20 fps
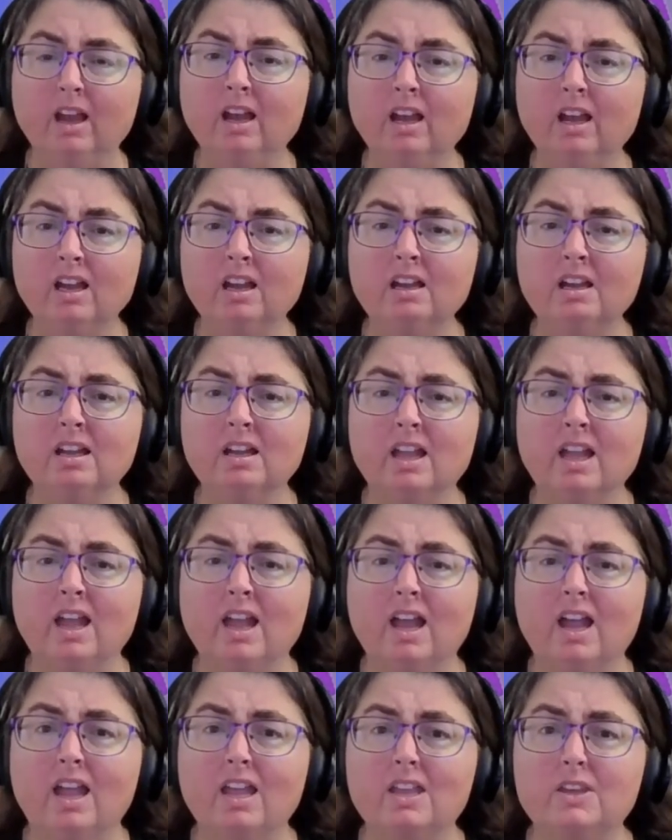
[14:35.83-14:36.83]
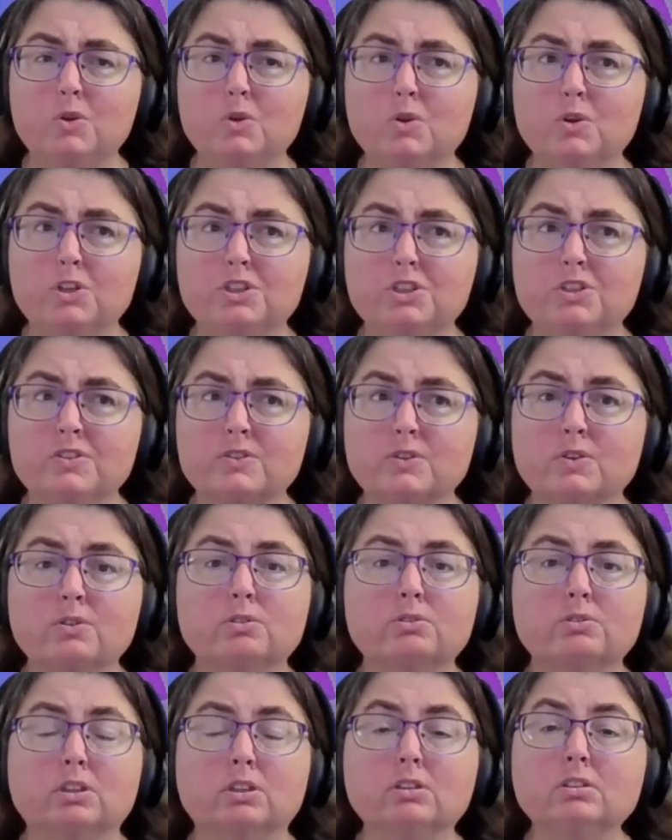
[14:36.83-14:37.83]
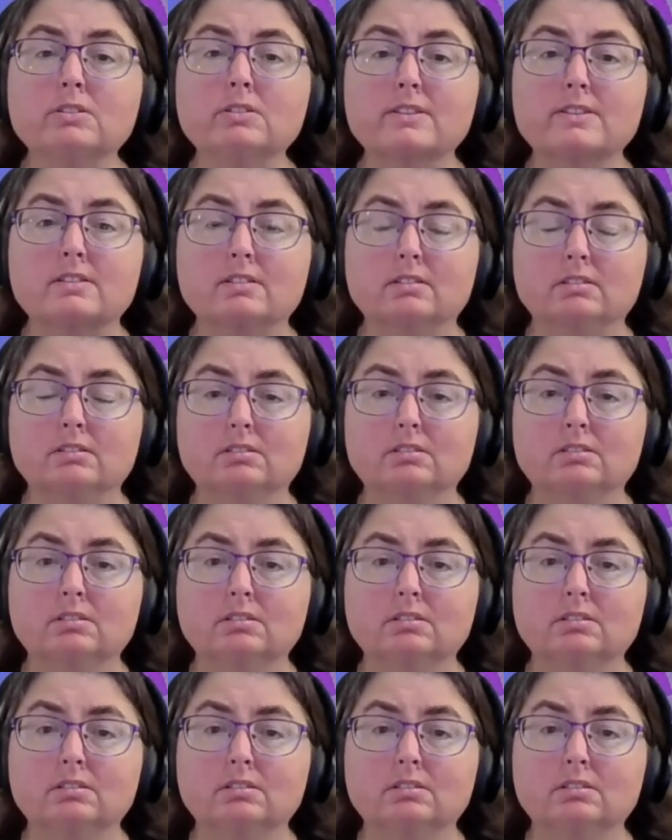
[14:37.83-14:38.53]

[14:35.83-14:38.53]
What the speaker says: You could use Google Docs